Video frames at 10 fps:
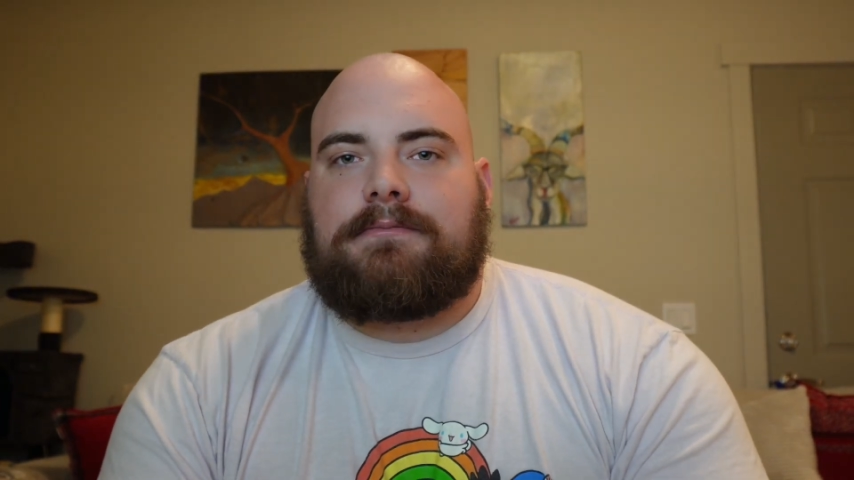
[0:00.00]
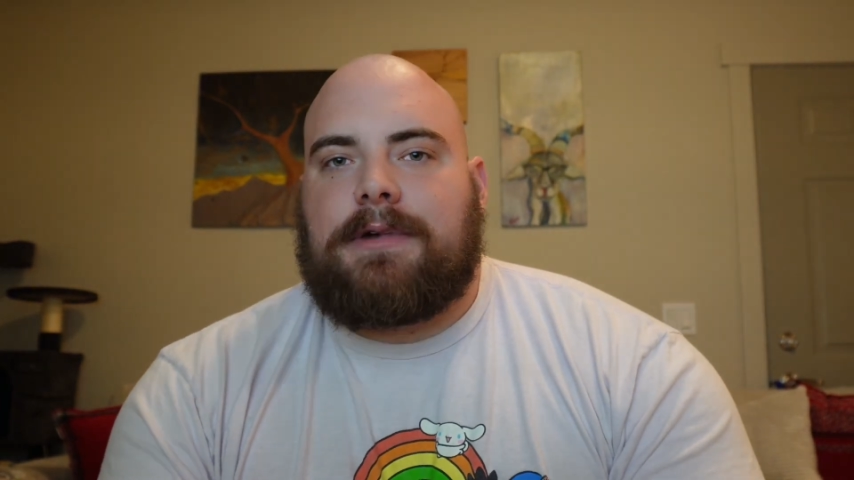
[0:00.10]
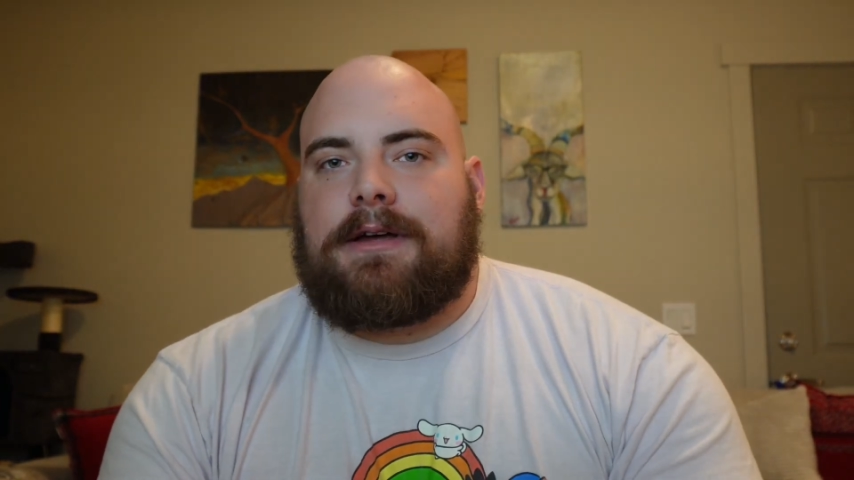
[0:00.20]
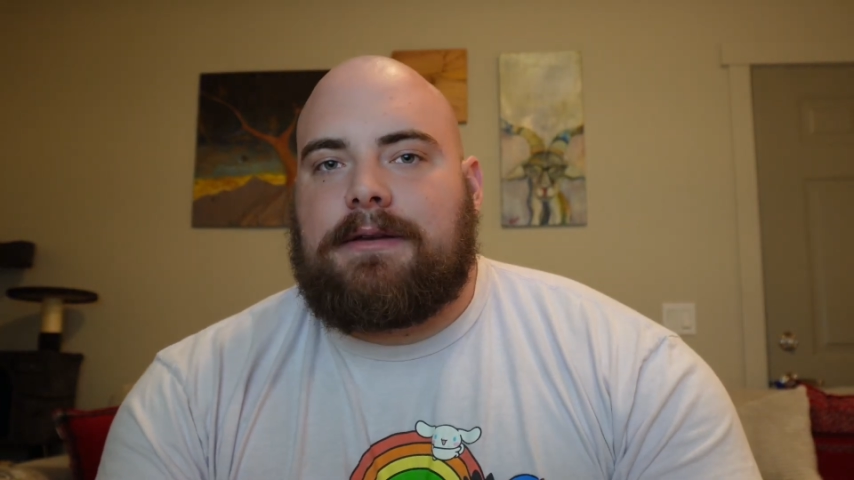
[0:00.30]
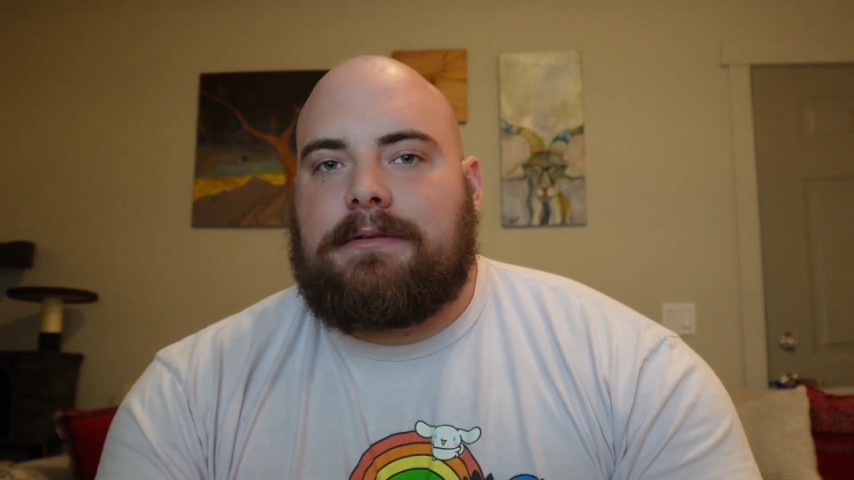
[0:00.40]

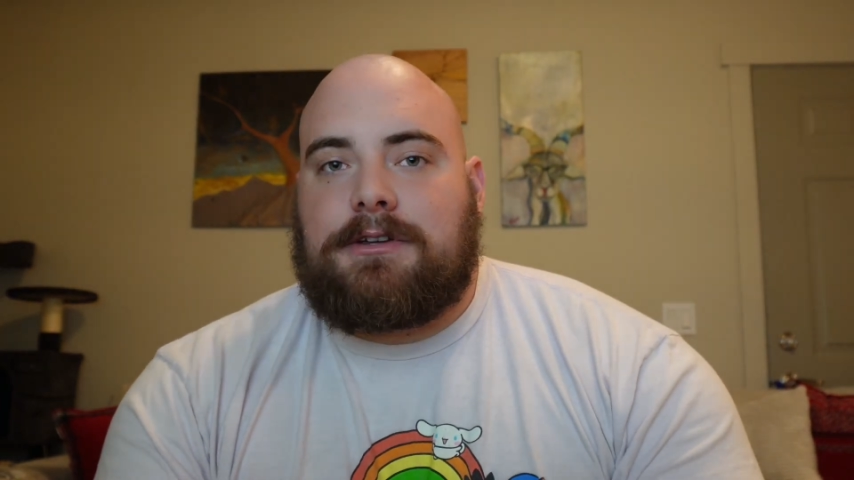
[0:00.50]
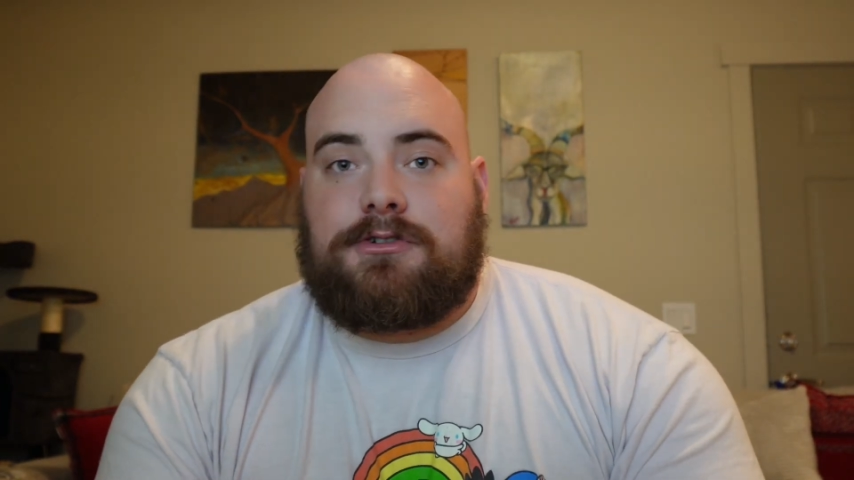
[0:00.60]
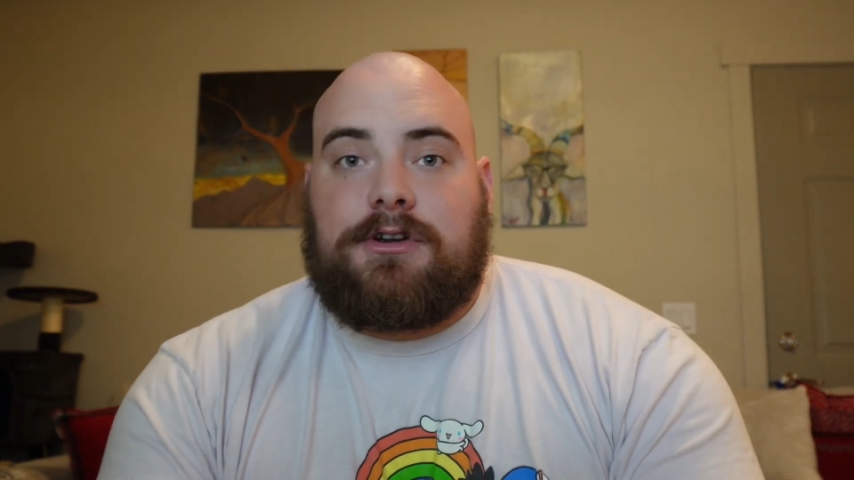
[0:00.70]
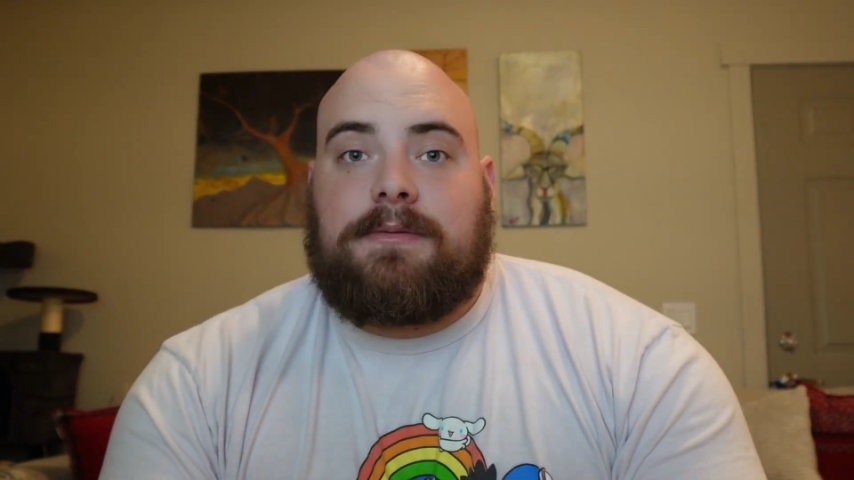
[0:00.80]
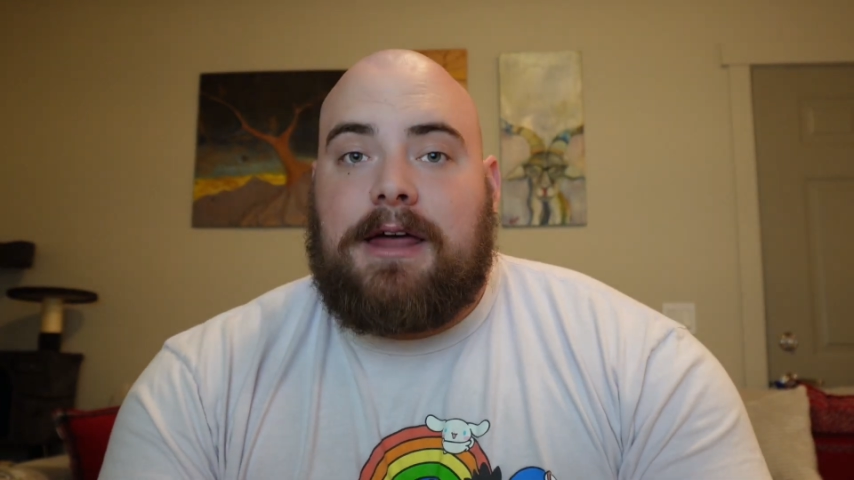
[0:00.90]
an
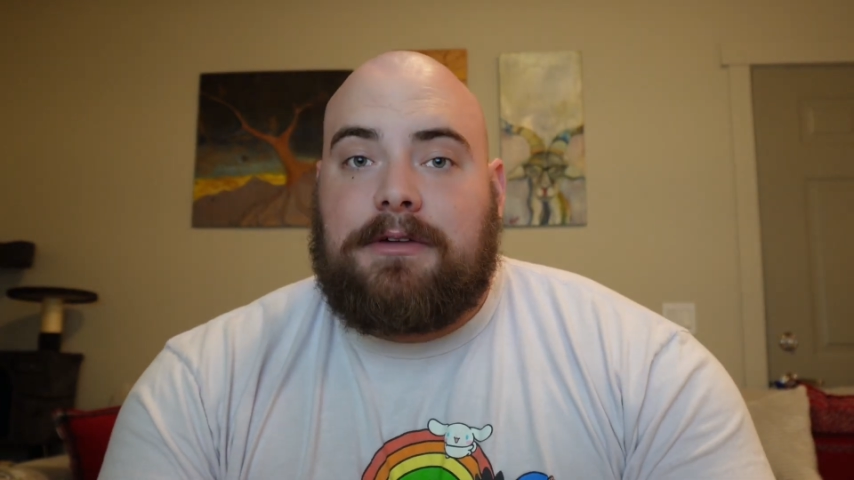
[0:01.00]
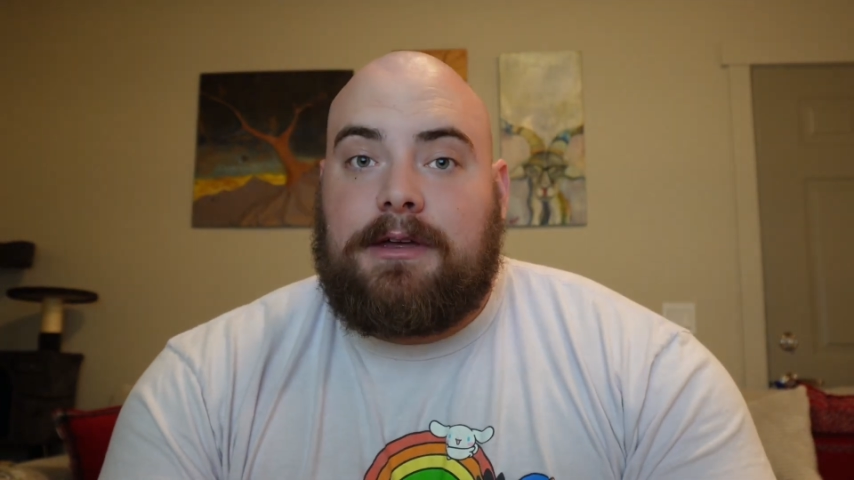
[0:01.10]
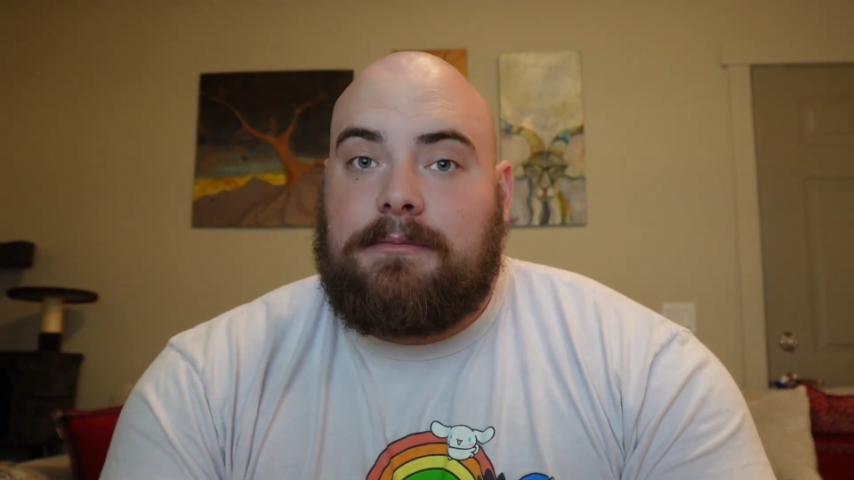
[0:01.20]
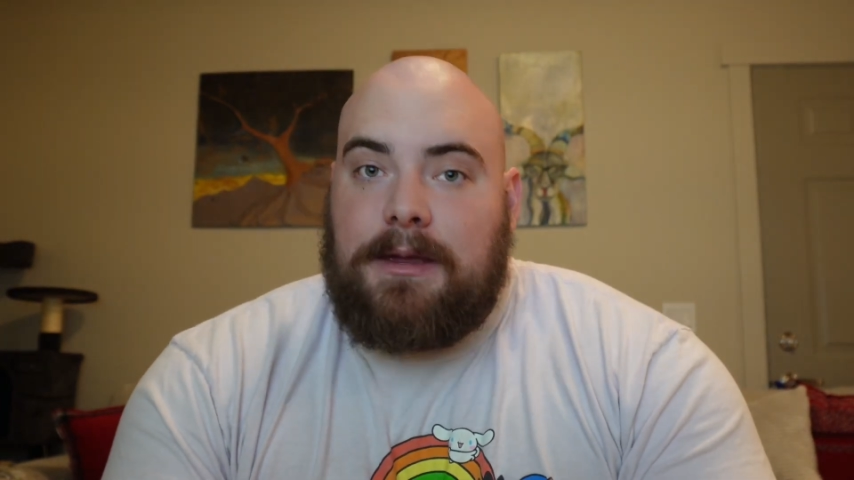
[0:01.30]
extreme athlete,